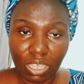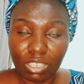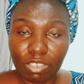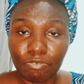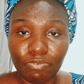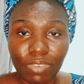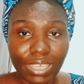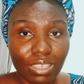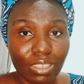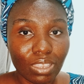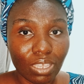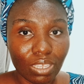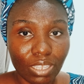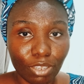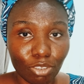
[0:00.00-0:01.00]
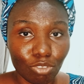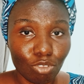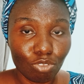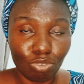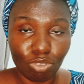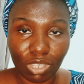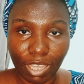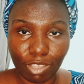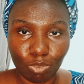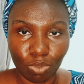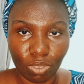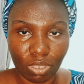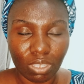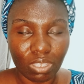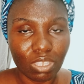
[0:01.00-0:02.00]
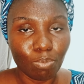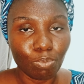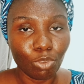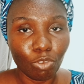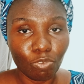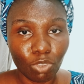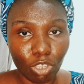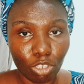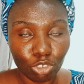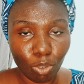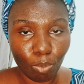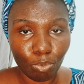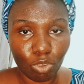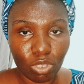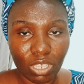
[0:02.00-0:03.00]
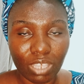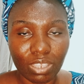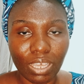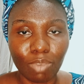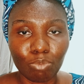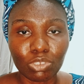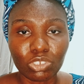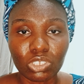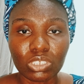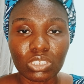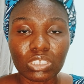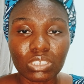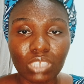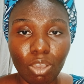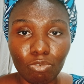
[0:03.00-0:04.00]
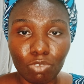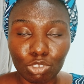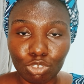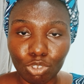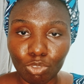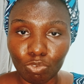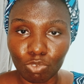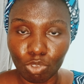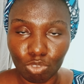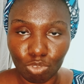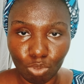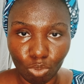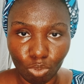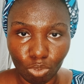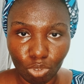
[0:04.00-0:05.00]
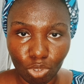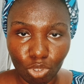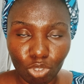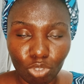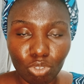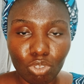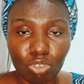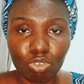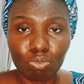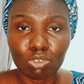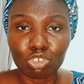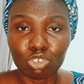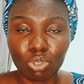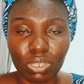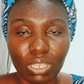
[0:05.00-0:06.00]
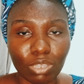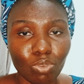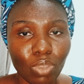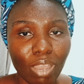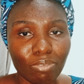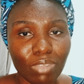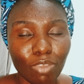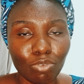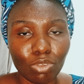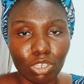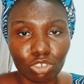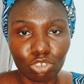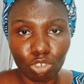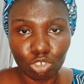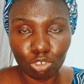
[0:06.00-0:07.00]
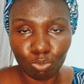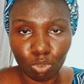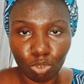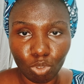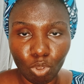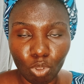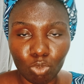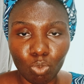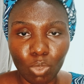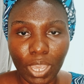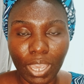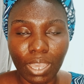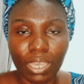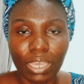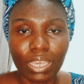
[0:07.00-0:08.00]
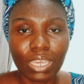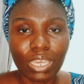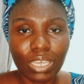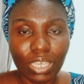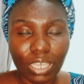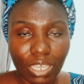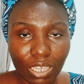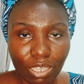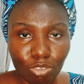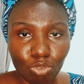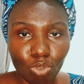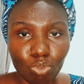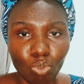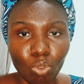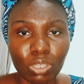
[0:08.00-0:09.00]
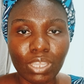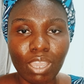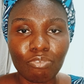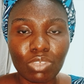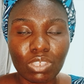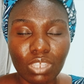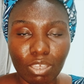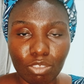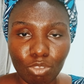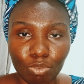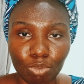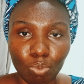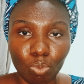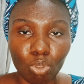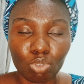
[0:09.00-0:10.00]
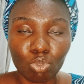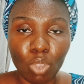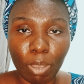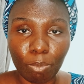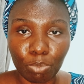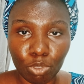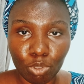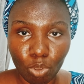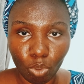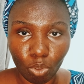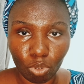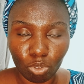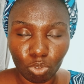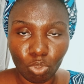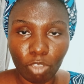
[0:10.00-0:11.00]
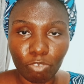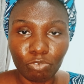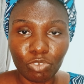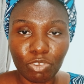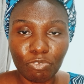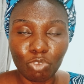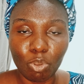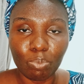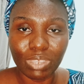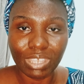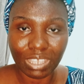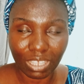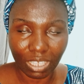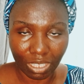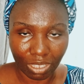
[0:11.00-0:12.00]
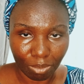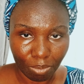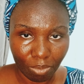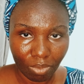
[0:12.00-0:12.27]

The first thing that you need to start with is the purification process, and which is the salvation of your soul. You need to be sure that you have that relationship with God where, in total, in every sense of the word, you are pure. You are free from sin